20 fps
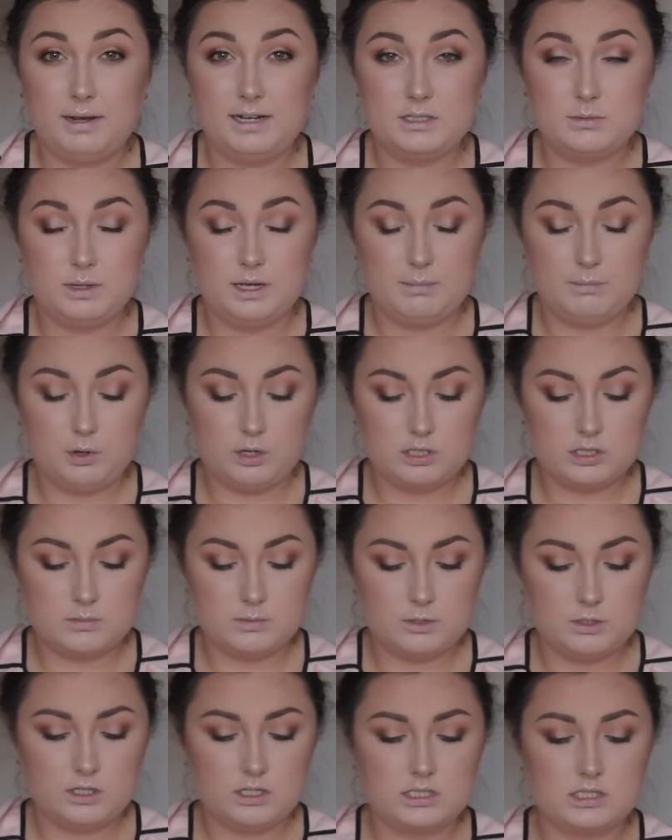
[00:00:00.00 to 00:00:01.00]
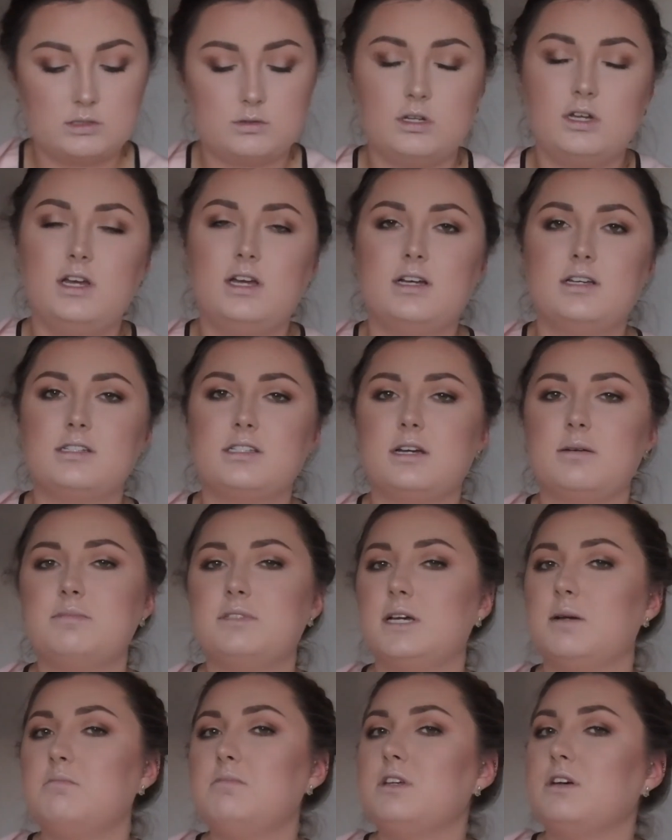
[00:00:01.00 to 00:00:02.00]
best way possible, because
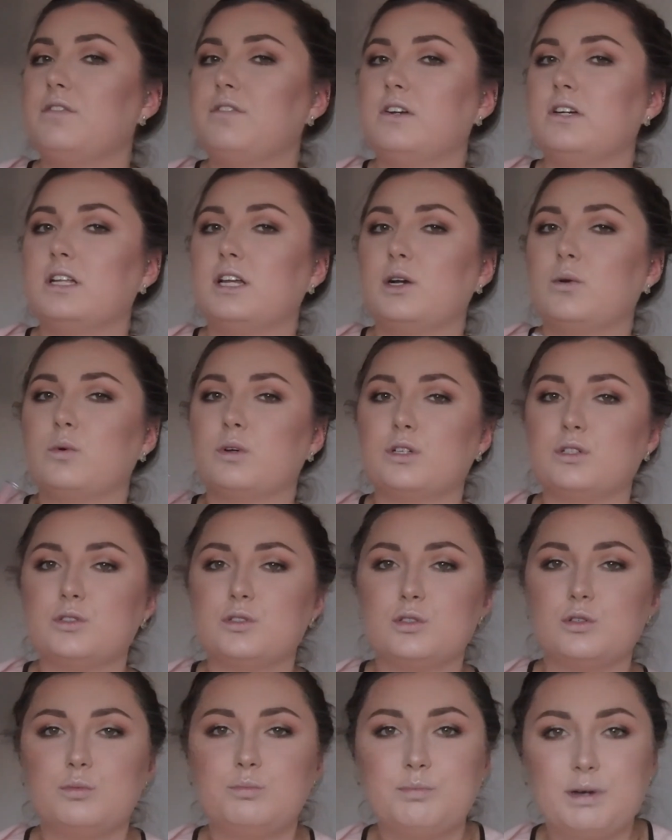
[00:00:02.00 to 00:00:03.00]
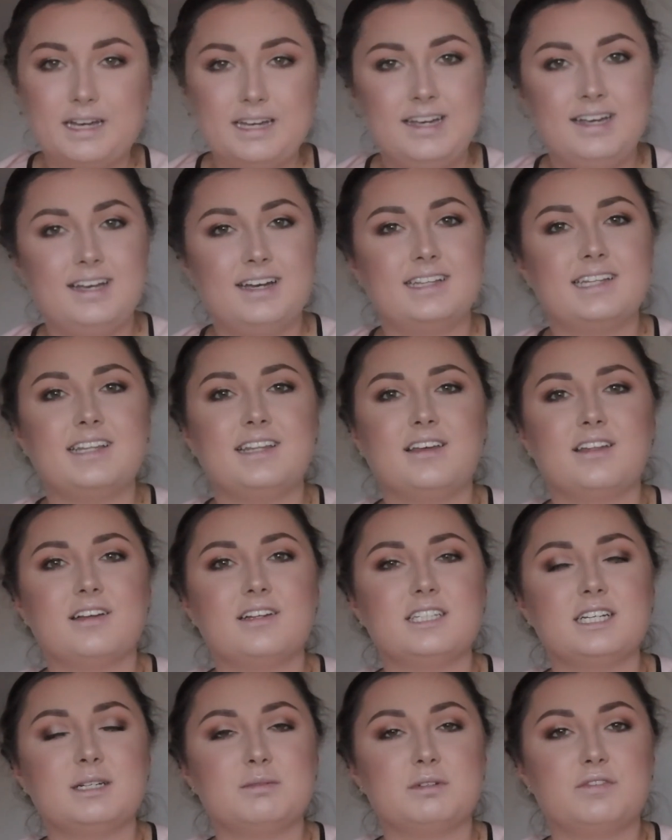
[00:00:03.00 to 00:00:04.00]
sometimes I feel like one is too pink and then the
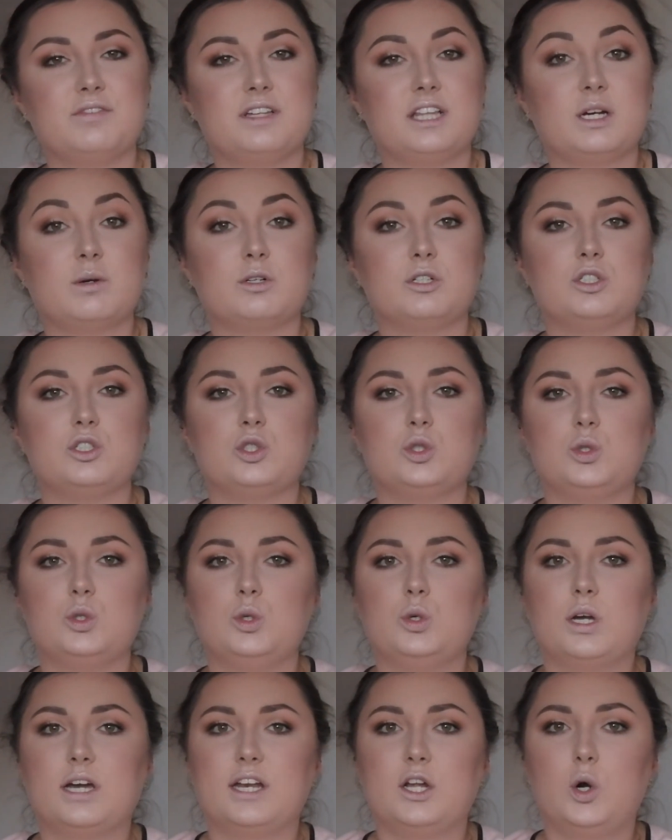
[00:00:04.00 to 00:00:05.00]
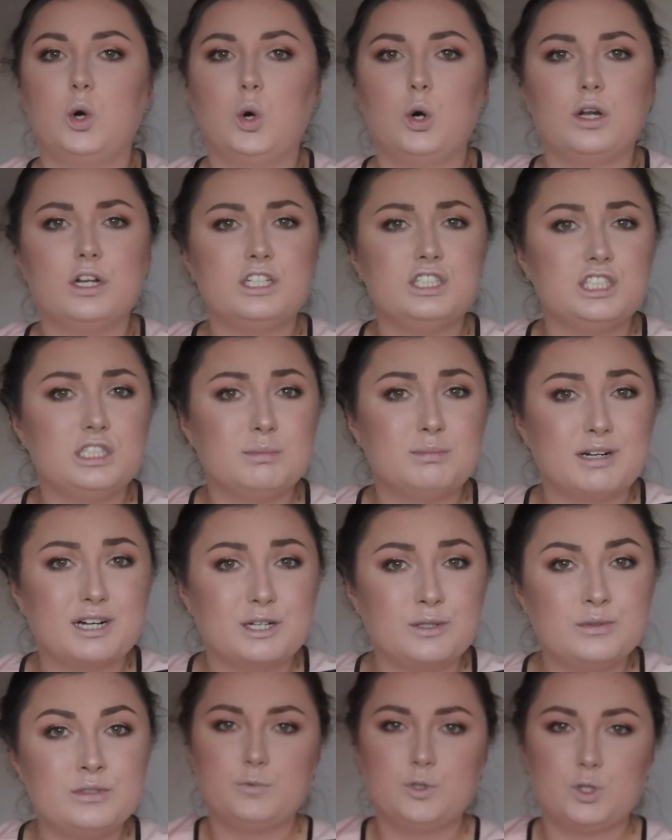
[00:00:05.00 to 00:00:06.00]
other times I feel like one is too kind of orangey
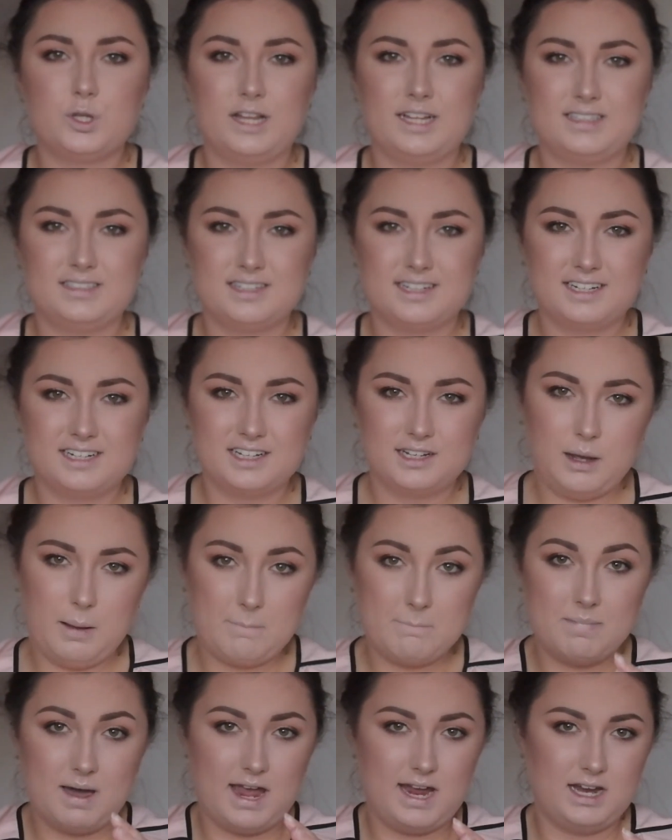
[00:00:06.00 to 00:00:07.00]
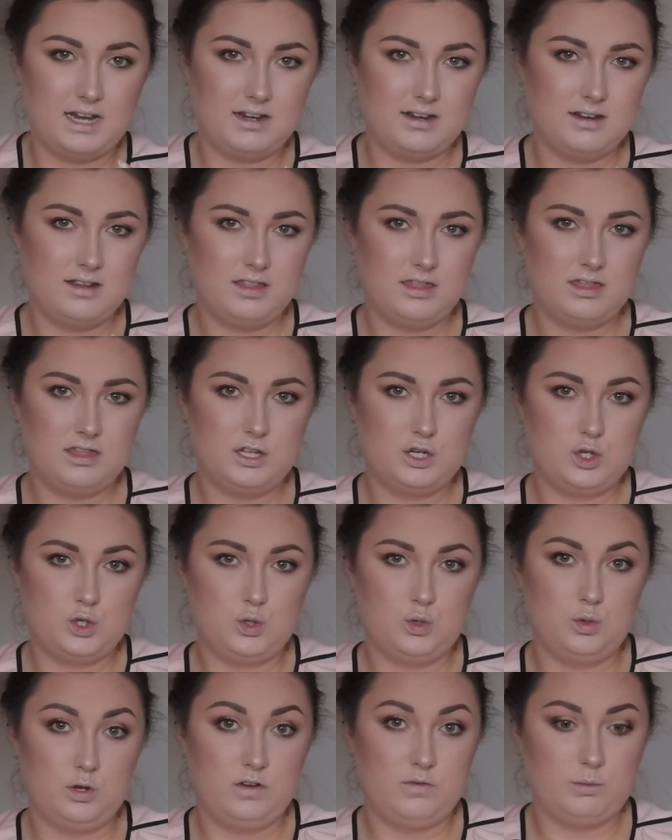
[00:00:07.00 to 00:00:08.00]
brown. So I like to kind of combine the
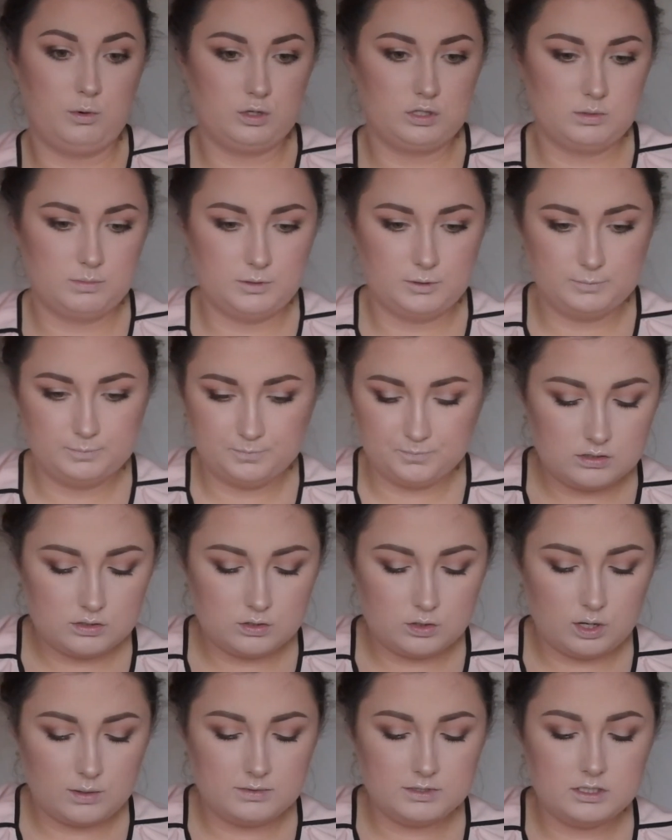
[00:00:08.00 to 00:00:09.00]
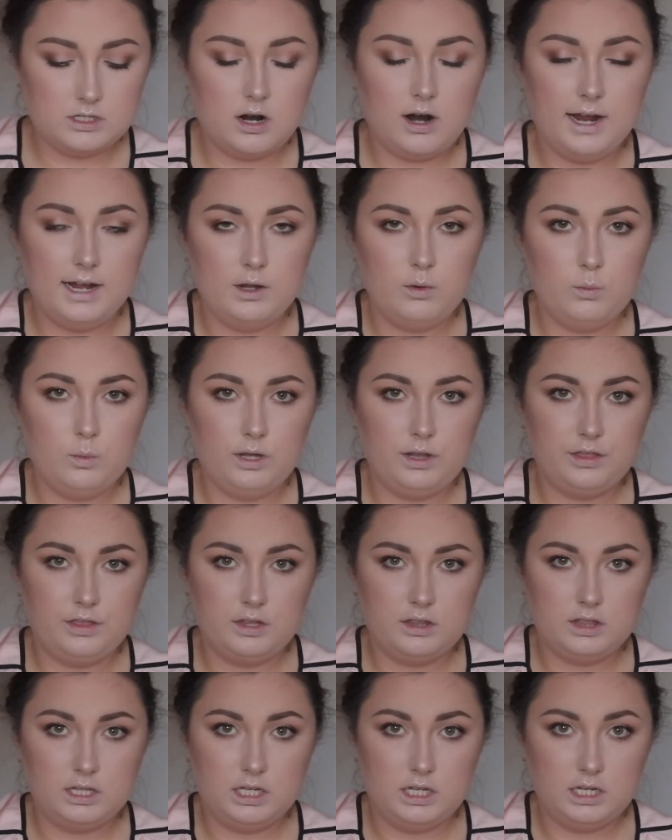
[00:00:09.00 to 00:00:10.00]
two if possible. So I'm starting
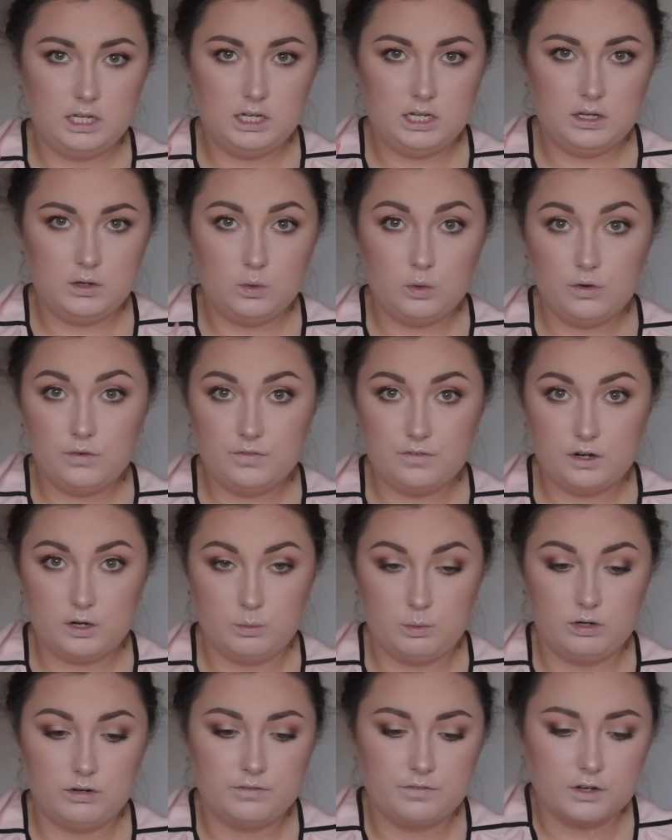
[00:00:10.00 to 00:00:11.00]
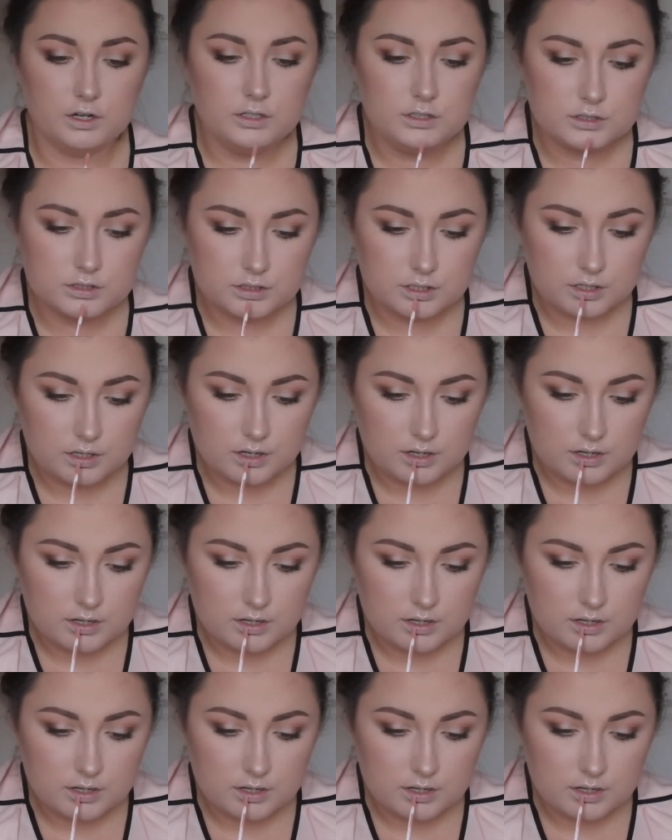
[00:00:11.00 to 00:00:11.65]
with the Ofra one first.